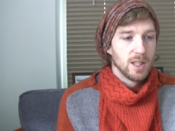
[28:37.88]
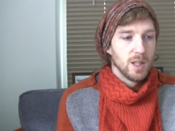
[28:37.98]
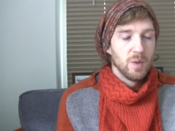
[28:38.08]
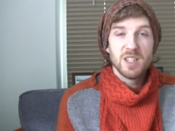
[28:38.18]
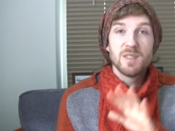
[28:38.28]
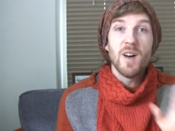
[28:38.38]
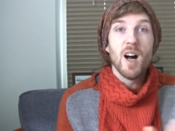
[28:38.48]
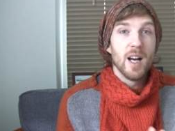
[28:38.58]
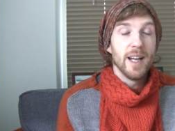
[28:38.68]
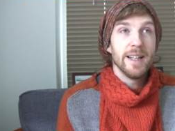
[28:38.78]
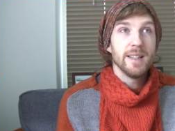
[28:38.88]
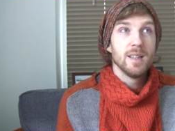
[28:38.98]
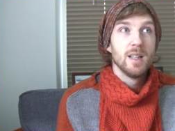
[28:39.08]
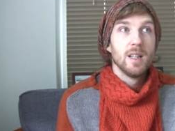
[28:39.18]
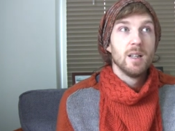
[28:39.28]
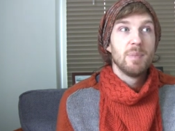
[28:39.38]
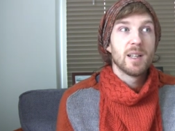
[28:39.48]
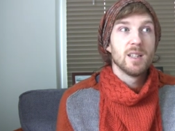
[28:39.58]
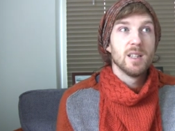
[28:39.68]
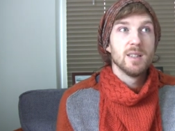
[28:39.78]
Which is fine,
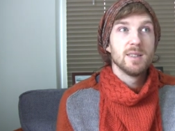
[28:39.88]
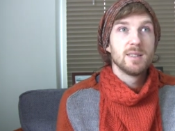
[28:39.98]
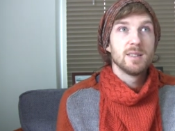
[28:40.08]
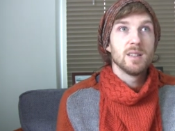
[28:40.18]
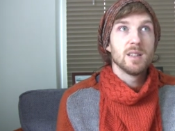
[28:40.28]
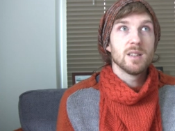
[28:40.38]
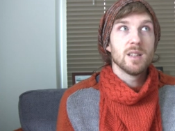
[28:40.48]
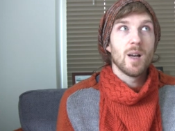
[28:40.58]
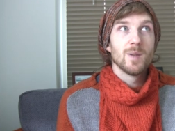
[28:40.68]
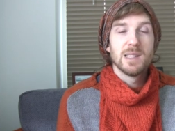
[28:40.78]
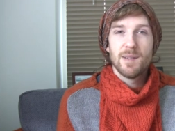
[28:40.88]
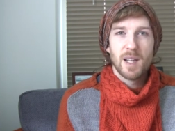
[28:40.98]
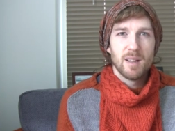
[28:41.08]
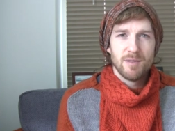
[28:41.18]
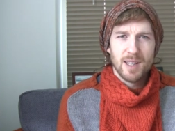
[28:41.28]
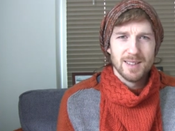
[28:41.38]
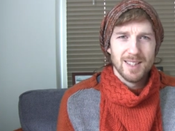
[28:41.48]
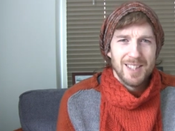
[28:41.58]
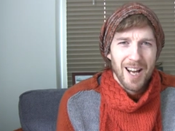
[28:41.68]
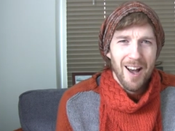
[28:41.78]
because I was living in France
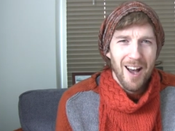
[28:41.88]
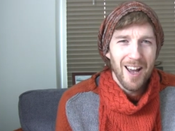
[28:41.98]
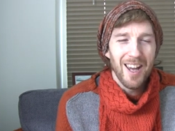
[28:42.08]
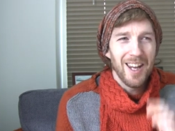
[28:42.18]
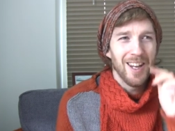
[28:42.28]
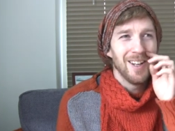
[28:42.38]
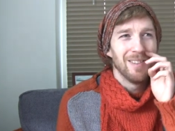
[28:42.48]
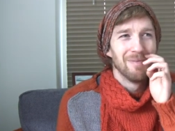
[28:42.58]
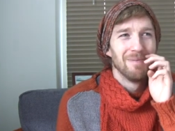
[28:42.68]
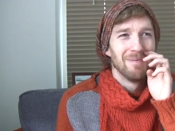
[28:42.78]
at the time.